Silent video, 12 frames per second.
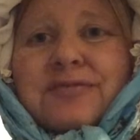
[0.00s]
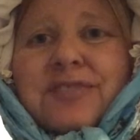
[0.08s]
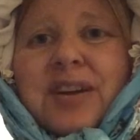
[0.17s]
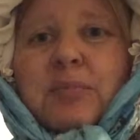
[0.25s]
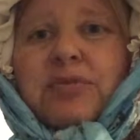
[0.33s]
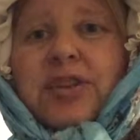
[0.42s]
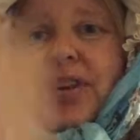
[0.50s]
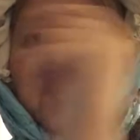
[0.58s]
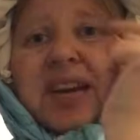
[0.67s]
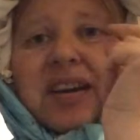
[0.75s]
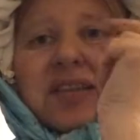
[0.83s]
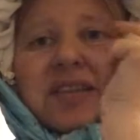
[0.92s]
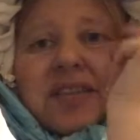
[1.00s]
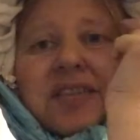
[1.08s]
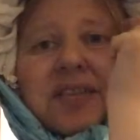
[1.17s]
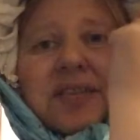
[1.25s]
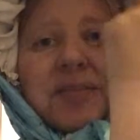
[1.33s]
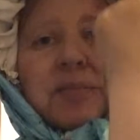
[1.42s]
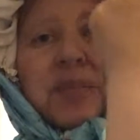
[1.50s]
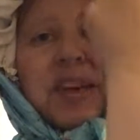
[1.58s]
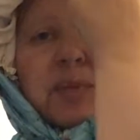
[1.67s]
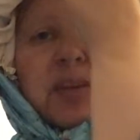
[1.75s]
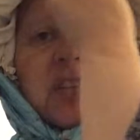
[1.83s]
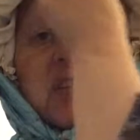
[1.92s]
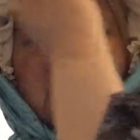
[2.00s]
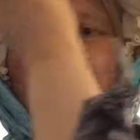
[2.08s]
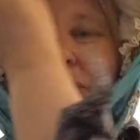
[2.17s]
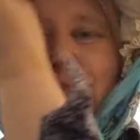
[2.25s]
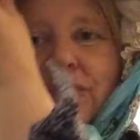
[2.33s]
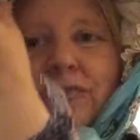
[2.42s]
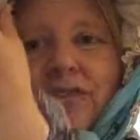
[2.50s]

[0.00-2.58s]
fabric, and maybe some